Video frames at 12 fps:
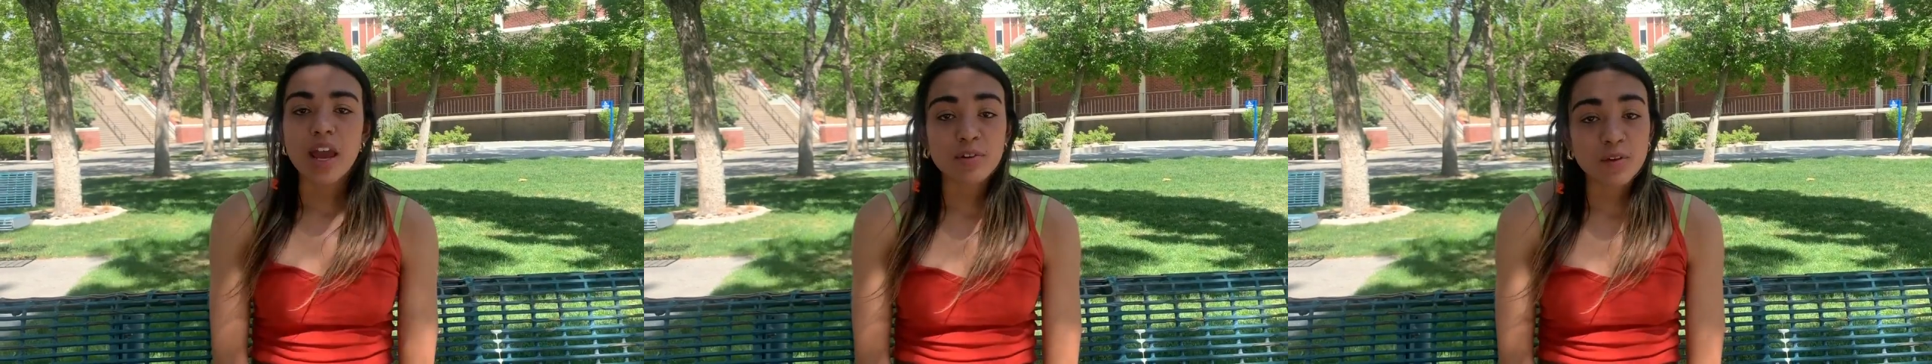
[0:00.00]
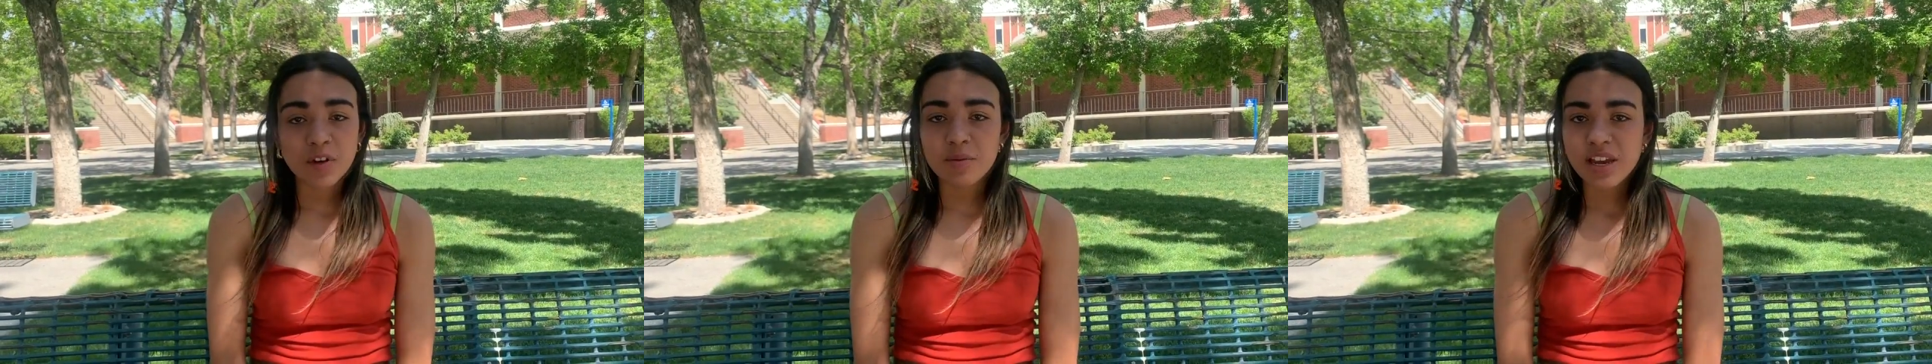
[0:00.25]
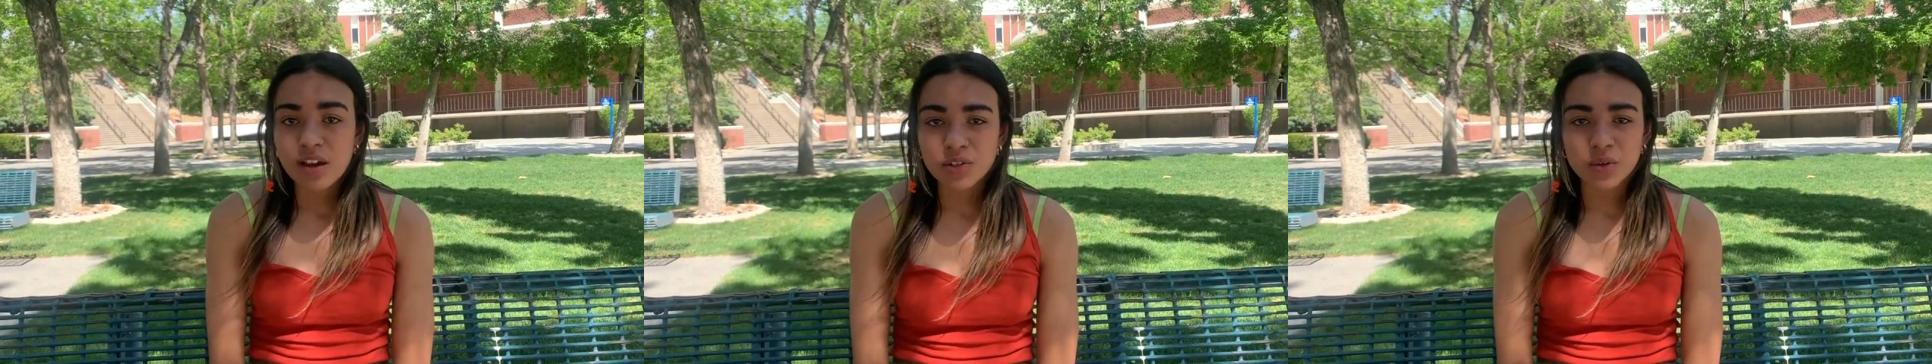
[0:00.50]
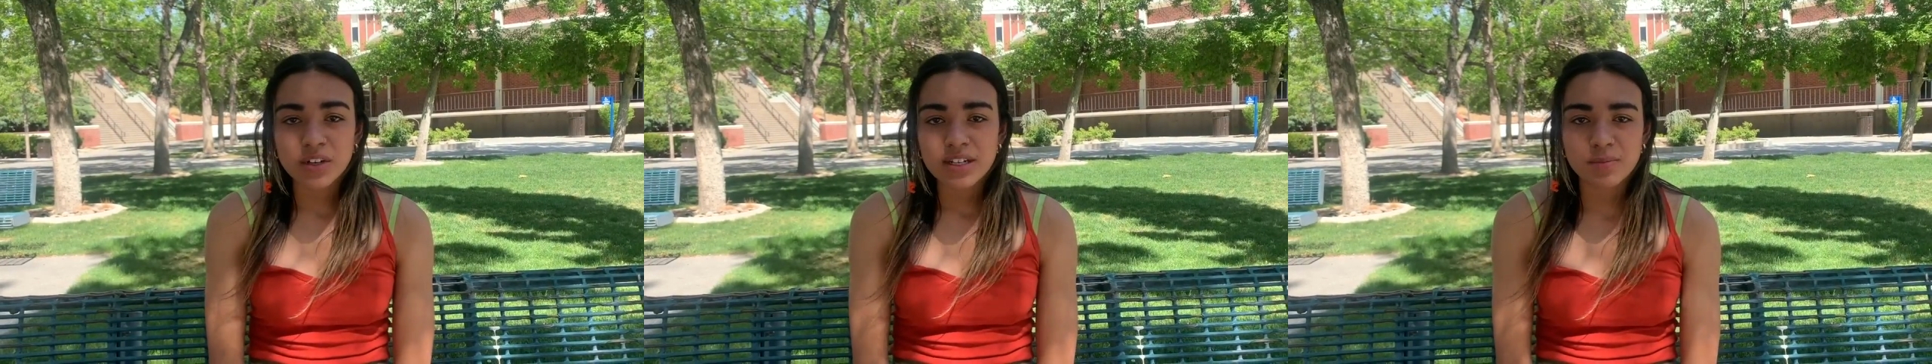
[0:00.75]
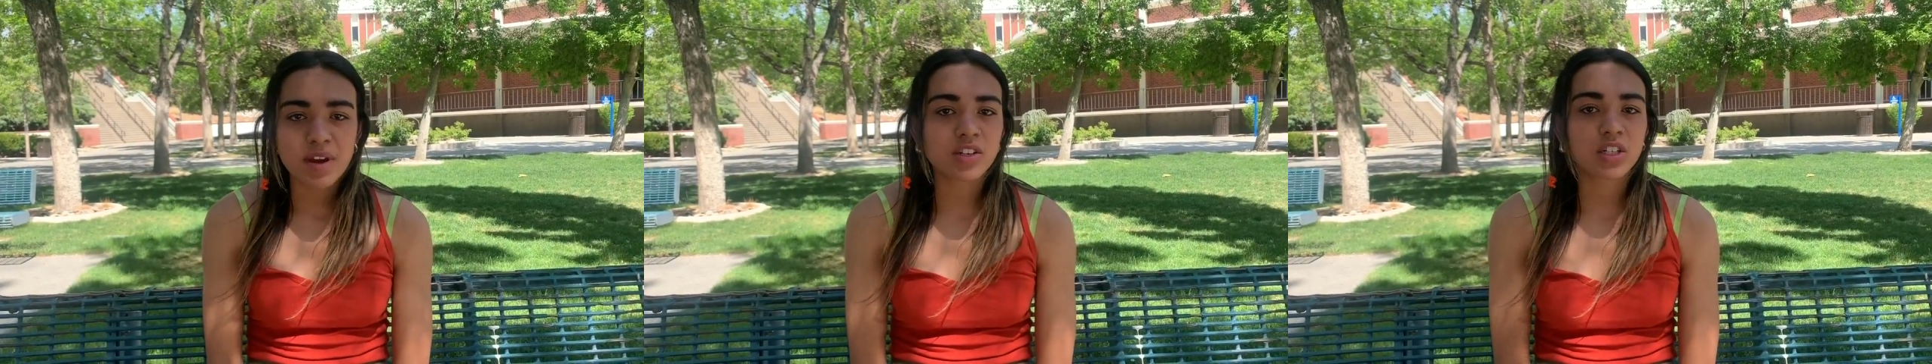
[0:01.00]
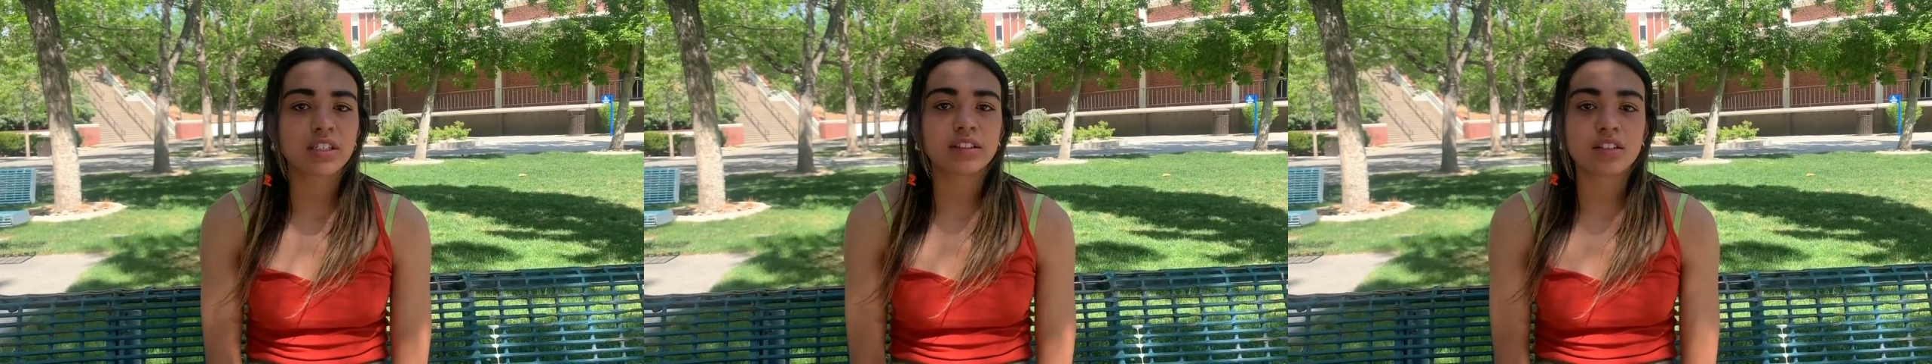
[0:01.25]
If you're filming outdoors,
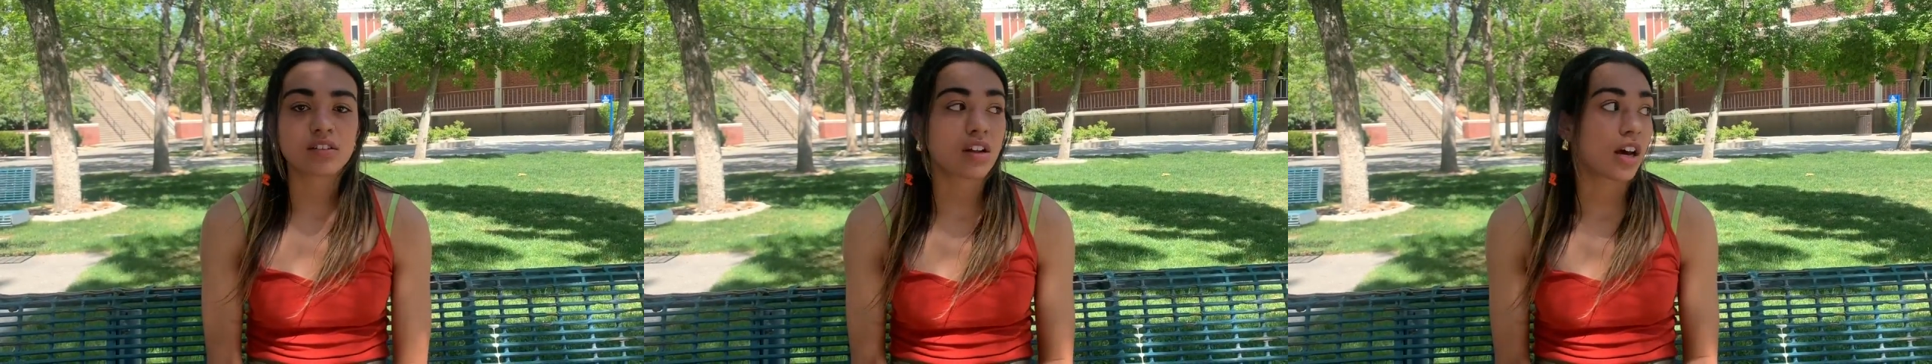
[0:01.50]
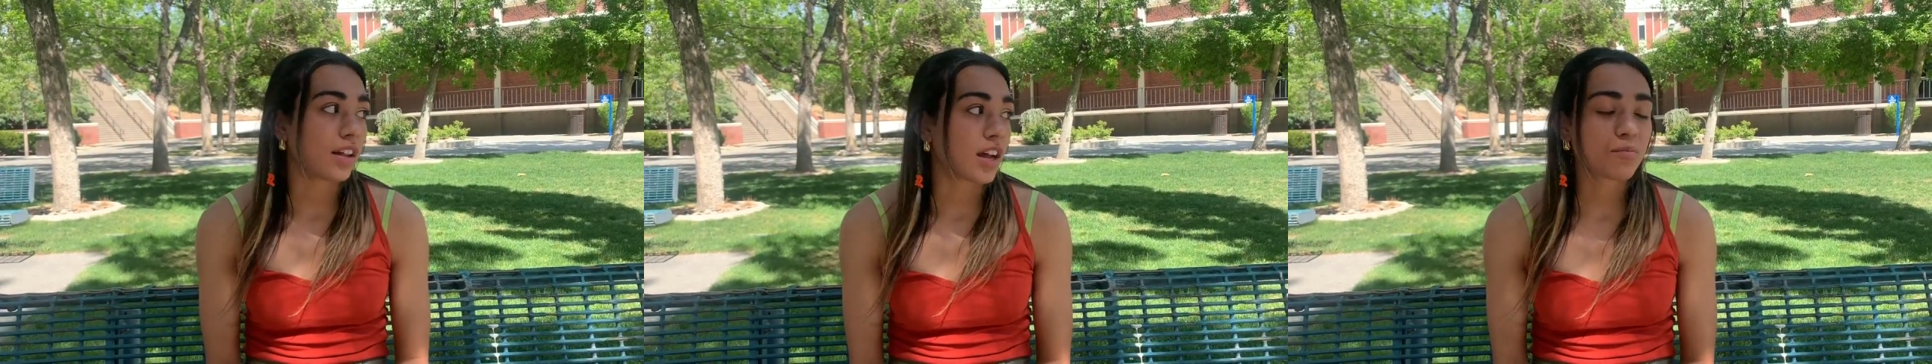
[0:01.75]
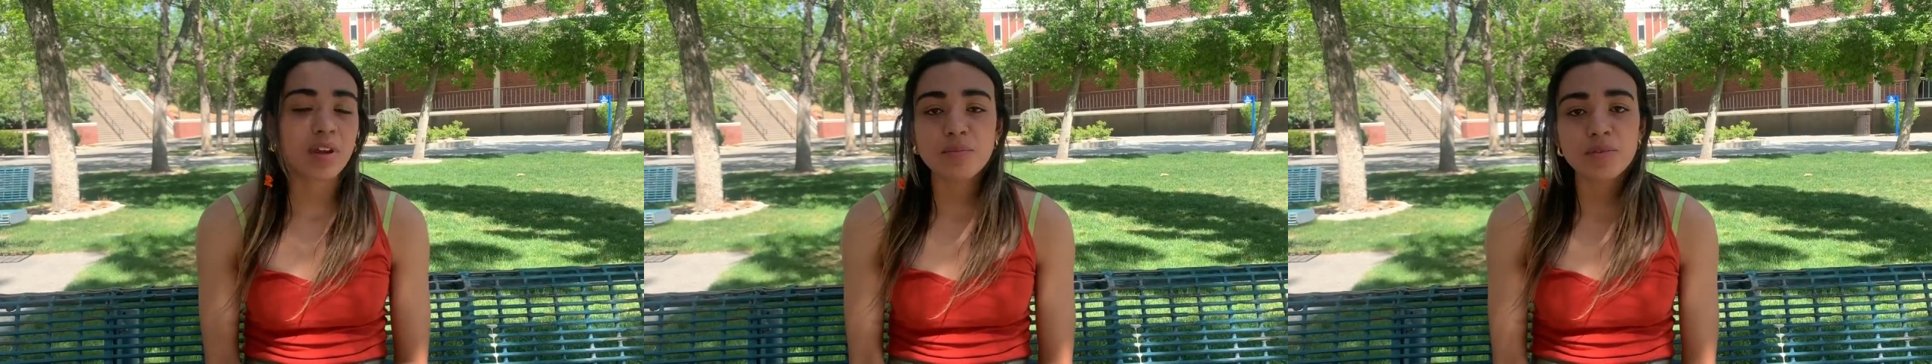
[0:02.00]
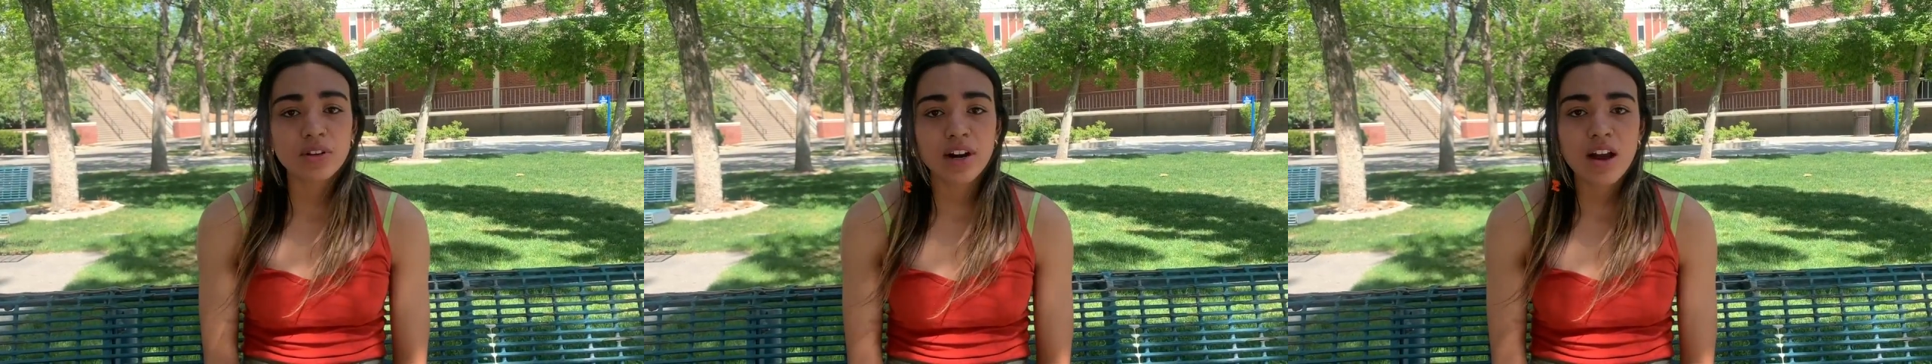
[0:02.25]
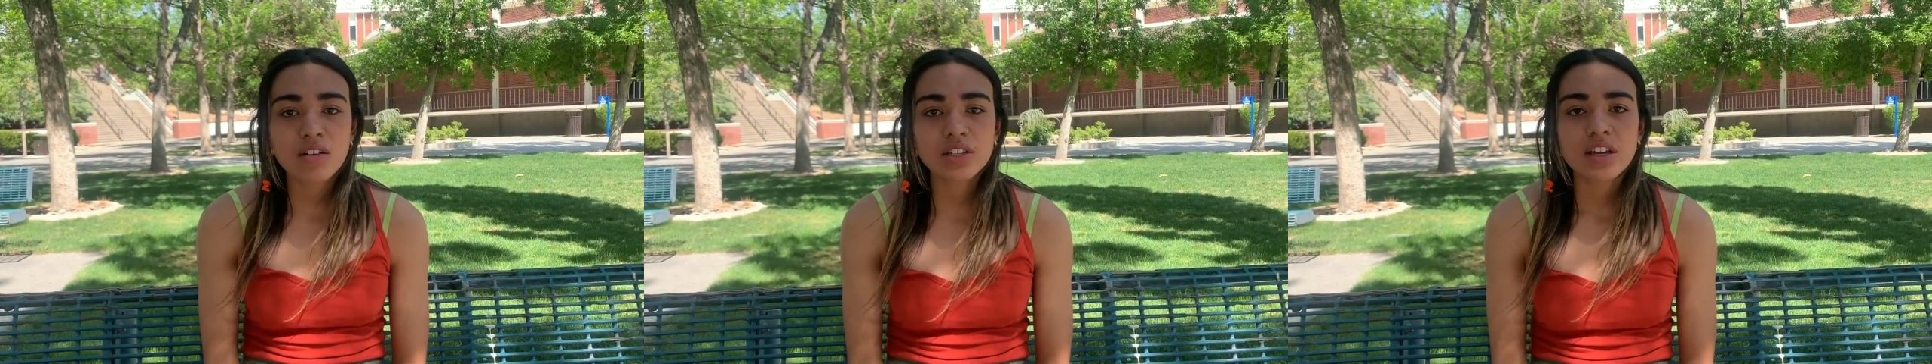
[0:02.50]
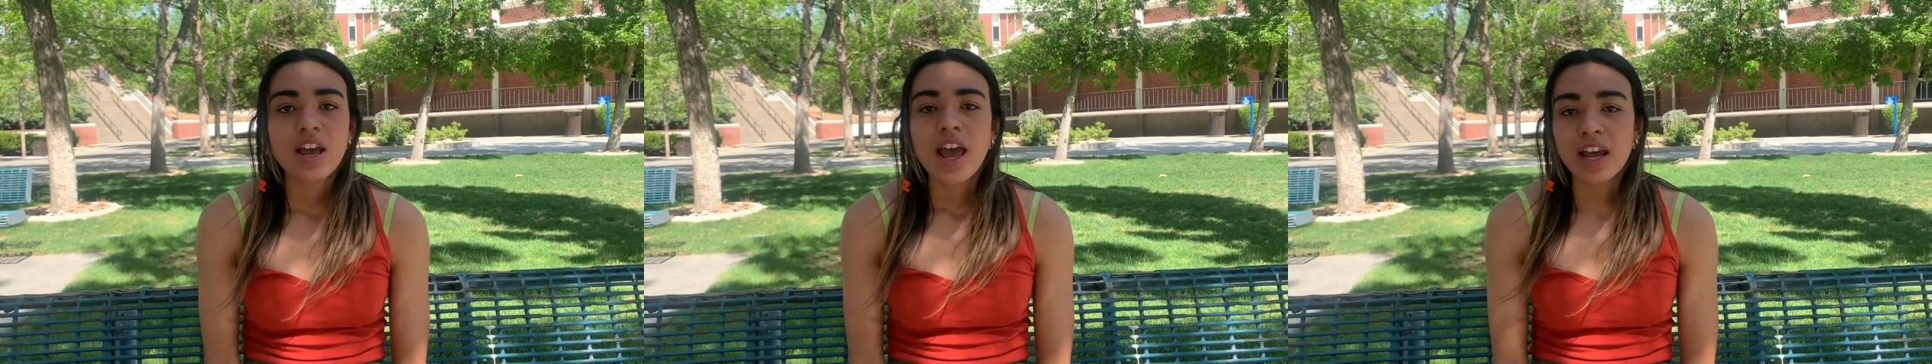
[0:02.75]
make sure that there's not a lot of people around